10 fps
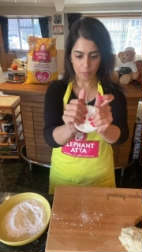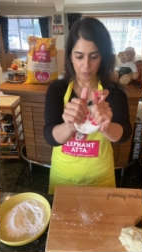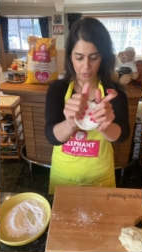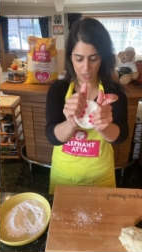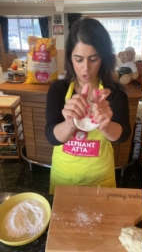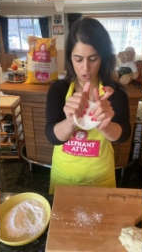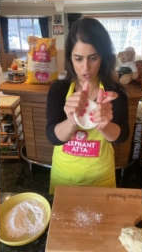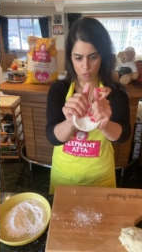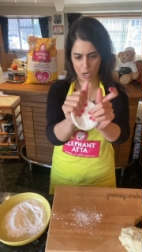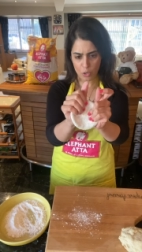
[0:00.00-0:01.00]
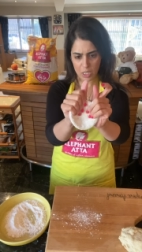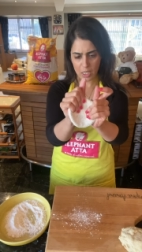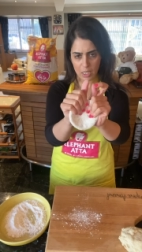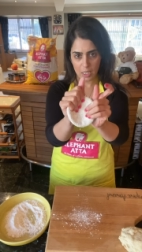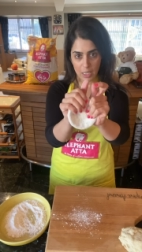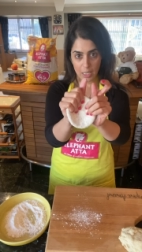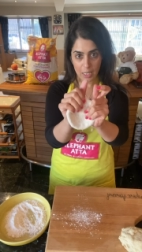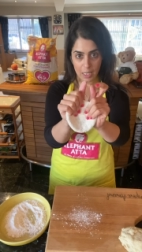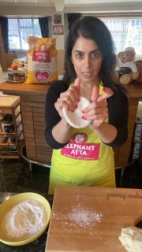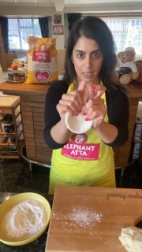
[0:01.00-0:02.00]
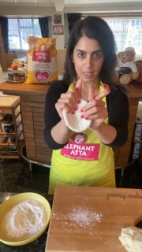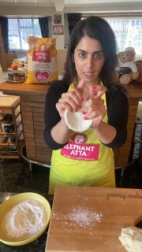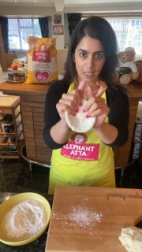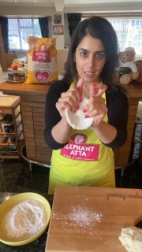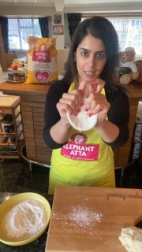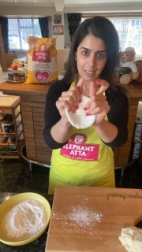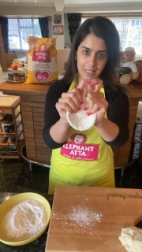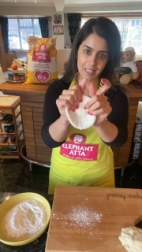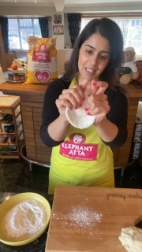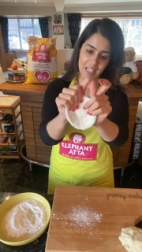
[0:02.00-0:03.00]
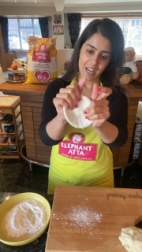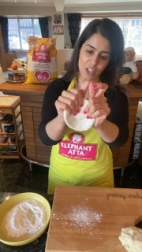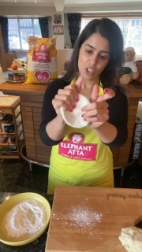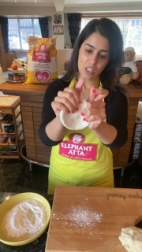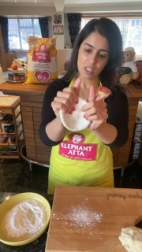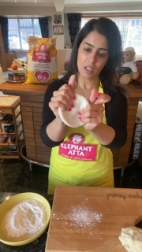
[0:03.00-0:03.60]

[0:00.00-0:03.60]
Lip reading: is just rounding the edges,